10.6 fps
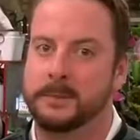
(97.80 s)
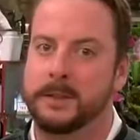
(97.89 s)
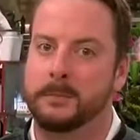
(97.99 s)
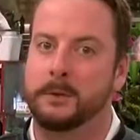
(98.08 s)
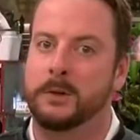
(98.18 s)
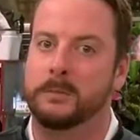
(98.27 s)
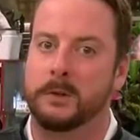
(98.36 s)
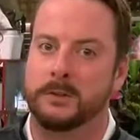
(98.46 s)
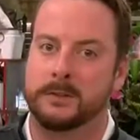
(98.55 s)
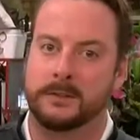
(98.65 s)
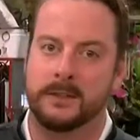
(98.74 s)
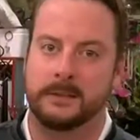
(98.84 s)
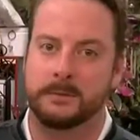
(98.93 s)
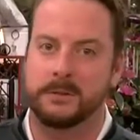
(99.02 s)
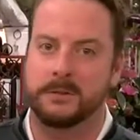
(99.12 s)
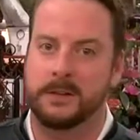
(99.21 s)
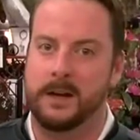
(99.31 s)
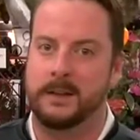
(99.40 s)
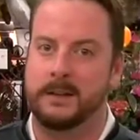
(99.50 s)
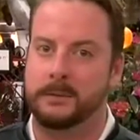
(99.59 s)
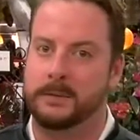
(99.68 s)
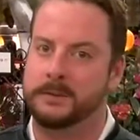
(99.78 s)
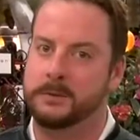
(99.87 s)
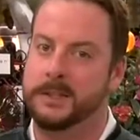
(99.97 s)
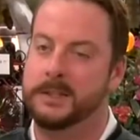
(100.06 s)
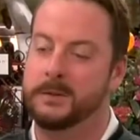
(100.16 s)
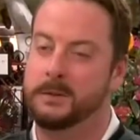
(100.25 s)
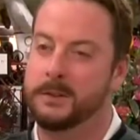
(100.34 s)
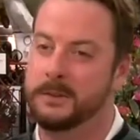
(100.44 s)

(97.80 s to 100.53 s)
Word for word: become more and more successful. I think we screened over